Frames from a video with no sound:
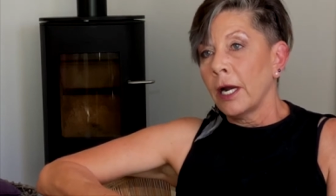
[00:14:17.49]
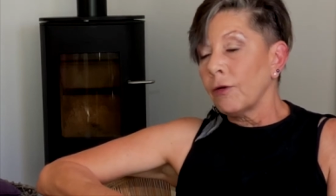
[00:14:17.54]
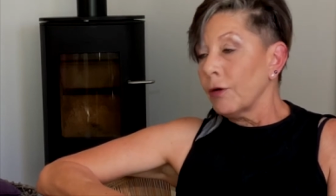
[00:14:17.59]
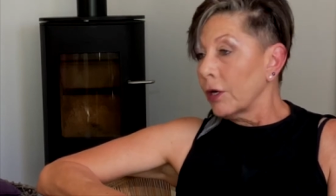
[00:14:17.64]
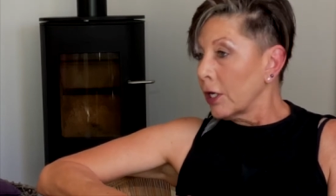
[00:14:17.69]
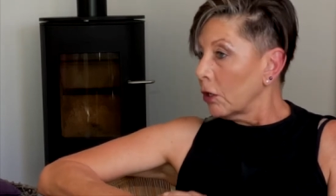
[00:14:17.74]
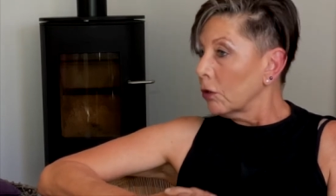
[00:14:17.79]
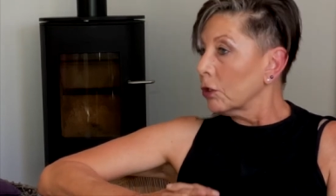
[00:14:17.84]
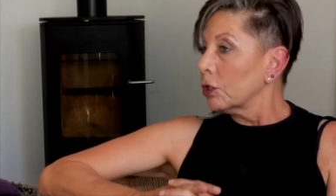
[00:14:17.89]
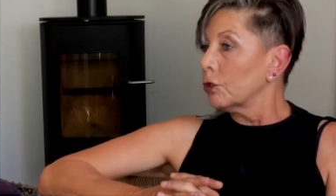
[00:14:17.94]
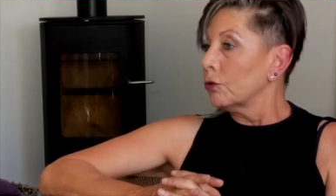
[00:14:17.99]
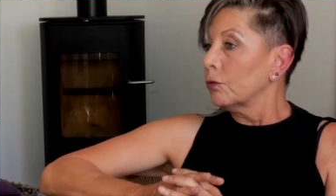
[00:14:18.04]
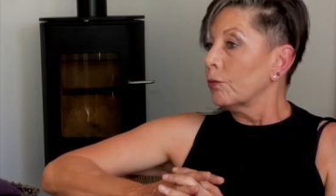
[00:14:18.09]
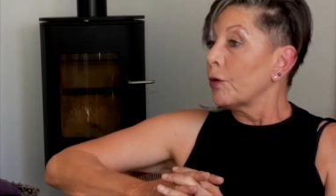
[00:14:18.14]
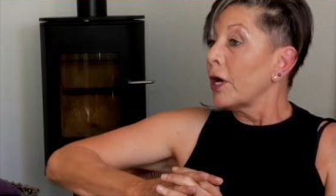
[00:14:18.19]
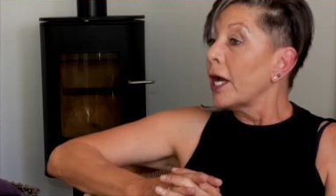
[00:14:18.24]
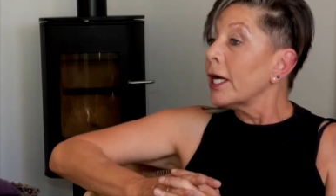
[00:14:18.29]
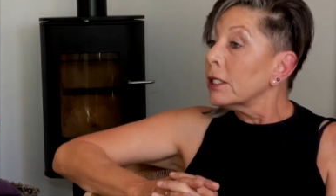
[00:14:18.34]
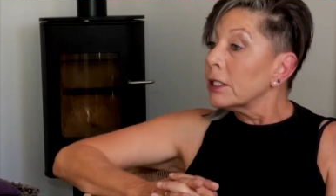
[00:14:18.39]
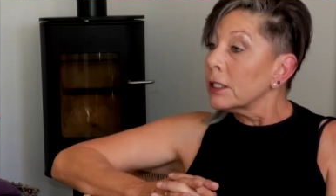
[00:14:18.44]

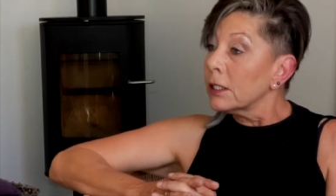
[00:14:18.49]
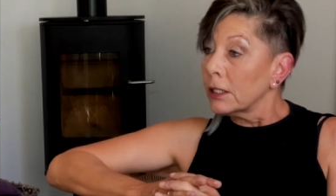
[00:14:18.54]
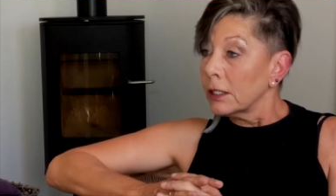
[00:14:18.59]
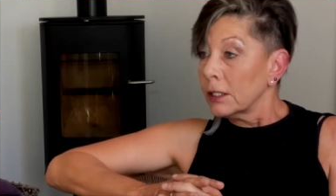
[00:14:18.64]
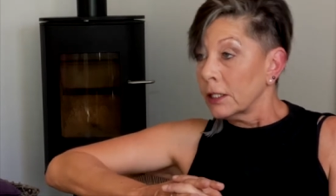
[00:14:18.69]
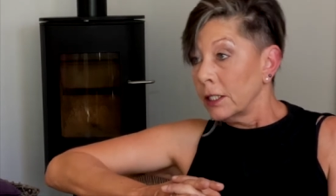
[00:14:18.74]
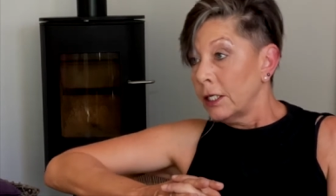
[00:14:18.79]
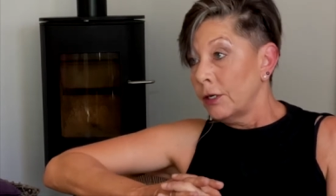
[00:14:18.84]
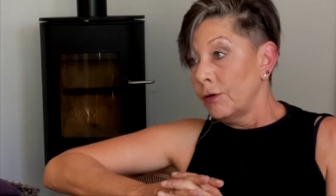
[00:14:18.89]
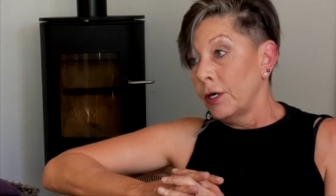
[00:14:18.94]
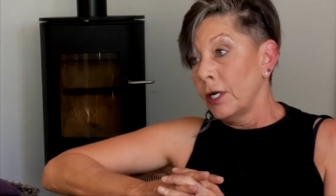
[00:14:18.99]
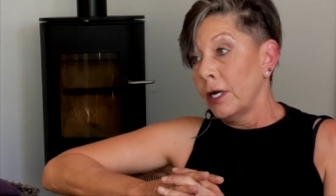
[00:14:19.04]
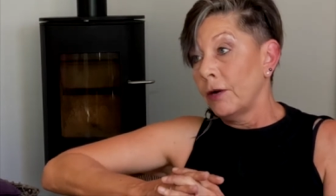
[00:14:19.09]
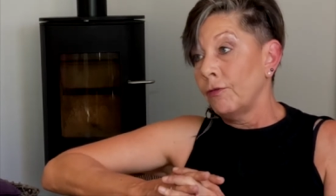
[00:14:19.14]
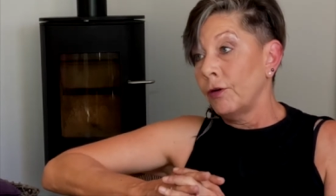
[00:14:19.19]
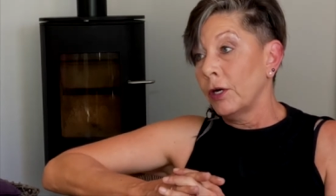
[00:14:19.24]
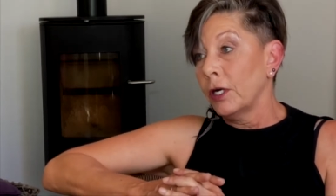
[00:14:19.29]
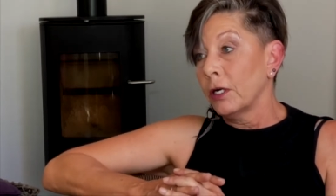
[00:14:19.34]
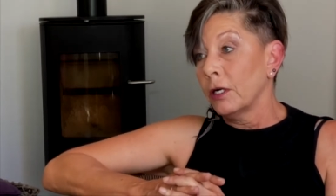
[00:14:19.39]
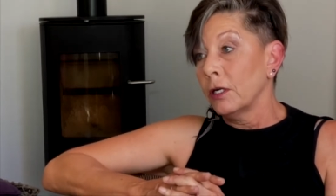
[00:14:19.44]
agricultural practices here
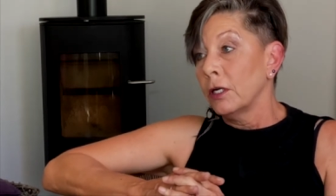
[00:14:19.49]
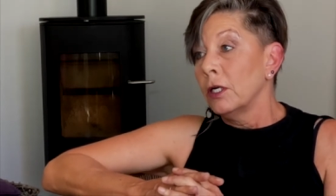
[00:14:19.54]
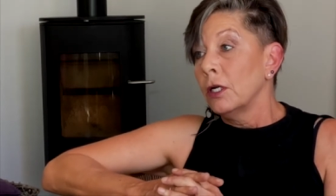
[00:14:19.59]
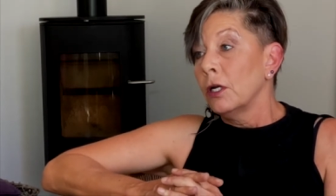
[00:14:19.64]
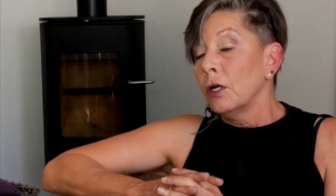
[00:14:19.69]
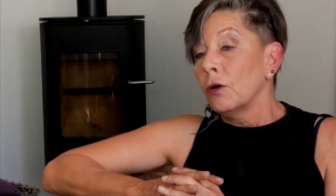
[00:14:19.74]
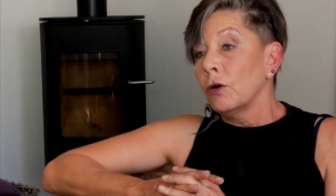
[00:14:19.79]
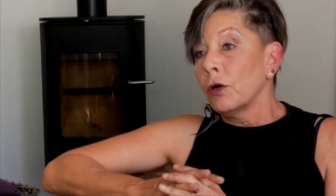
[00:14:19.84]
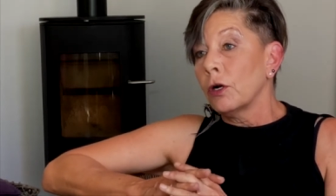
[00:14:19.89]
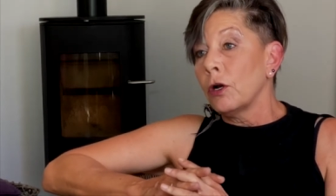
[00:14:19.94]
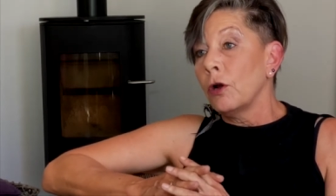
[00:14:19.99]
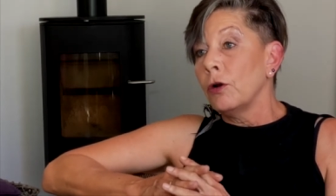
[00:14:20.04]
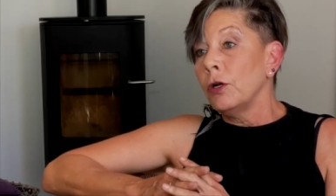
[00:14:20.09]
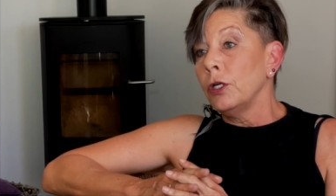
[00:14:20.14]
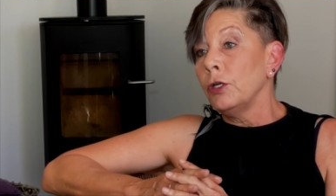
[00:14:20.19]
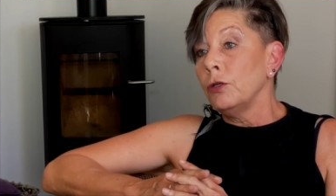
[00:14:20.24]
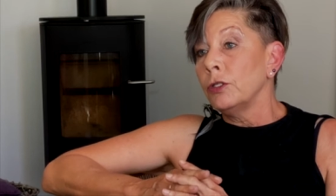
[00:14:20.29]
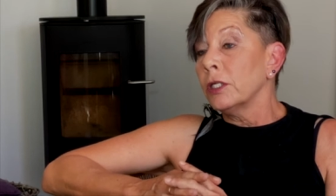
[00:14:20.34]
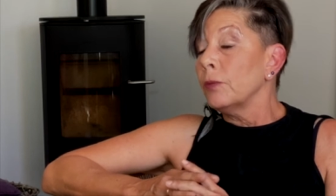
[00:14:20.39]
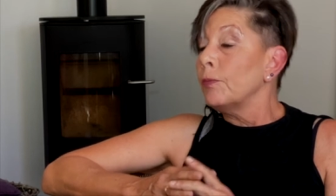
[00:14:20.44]
in Africa, not
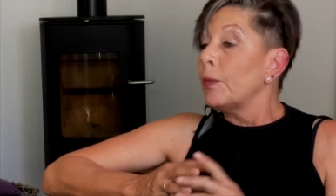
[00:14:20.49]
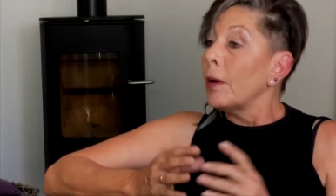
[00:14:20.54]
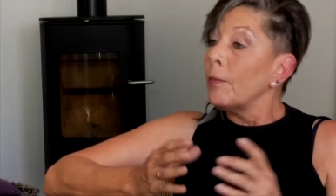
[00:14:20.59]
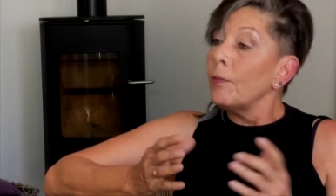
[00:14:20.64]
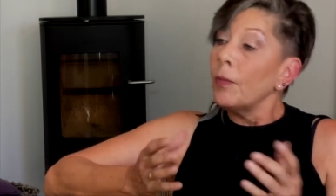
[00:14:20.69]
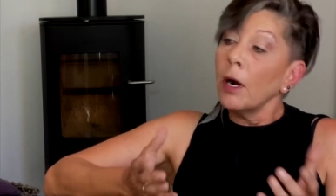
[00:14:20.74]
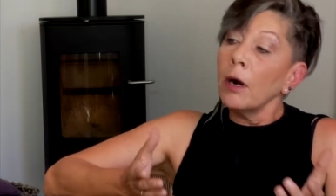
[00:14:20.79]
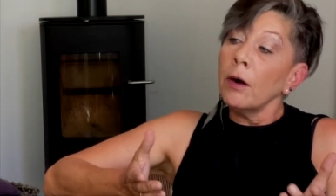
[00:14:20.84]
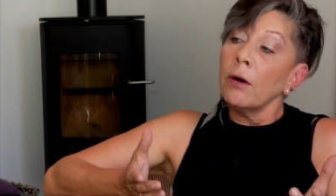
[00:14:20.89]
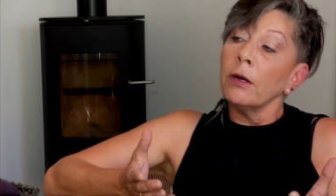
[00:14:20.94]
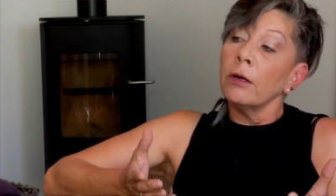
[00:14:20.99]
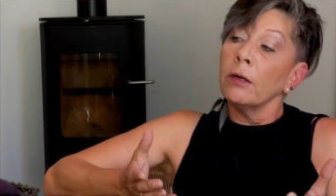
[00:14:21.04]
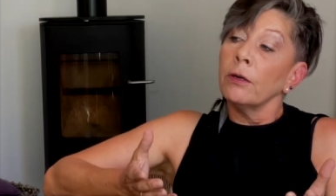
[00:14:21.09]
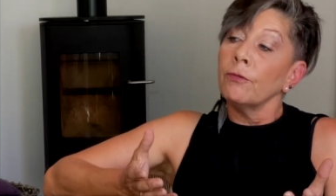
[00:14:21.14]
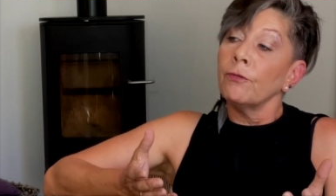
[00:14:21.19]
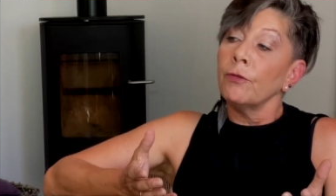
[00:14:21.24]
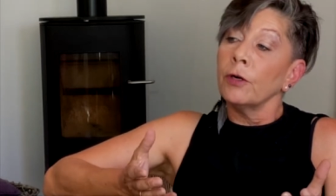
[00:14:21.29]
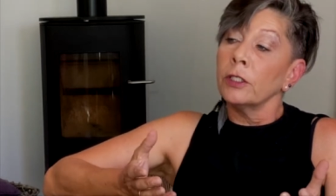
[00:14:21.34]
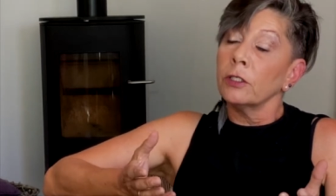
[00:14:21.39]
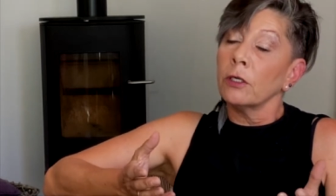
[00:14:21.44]
only using
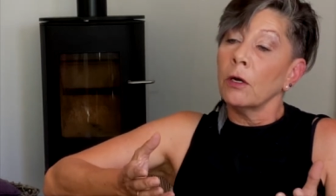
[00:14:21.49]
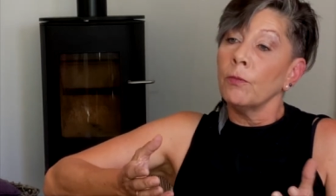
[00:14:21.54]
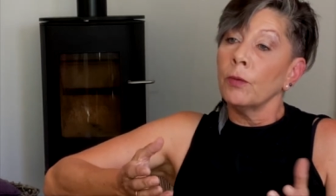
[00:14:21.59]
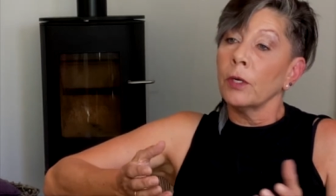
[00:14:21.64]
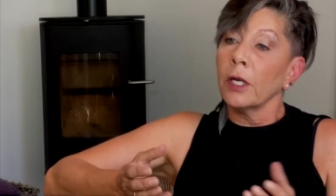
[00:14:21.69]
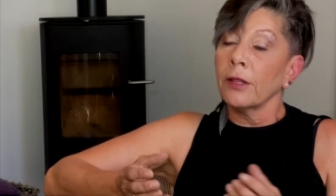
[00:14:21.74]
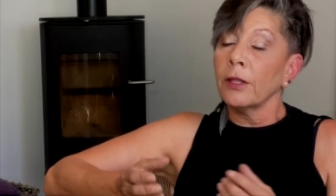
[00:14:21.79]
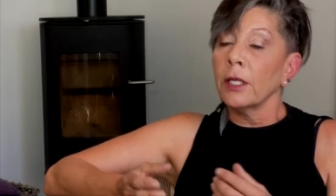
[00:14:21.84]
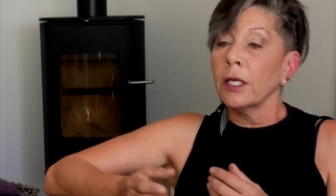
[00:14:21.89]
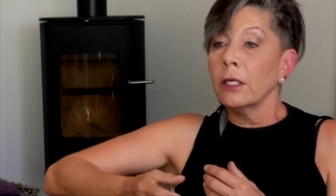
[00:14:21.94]
Bambara, for example.